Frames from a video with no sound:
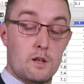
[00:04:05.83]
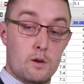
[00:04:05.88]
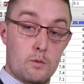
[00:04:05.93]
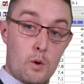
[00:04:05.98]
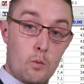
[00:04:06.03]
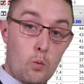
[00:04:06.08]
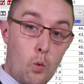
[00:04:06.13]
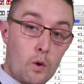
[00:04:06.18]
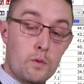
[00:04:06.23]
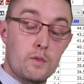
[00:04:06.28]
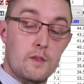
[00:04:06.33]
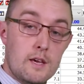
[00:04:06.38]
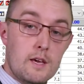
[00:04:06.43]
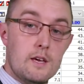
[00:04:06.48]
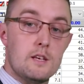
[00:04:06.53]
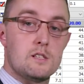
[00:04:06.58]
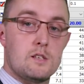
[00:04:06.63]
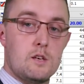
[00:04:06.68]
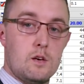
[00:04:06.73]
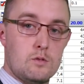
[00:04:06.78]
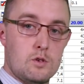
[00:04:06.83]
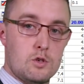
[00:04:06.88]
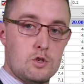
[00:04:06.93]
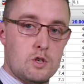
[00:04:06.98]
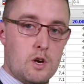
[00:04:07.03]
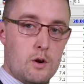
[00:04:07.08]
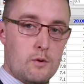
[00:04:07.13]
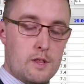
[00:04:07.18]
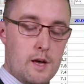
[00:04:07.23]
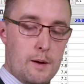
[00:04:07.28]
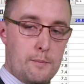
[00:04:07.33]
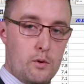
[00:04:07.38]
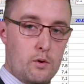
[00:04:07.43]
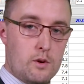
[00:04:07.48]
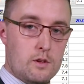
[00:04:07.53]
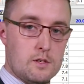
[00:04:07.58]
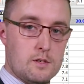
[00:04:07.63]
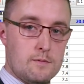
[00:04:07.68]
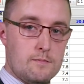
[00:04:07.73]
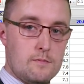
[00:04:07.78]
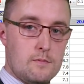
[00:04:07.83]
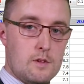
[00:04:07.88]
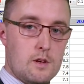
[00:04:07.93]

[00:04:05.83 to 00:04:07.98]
that we want the ECU to show at that point.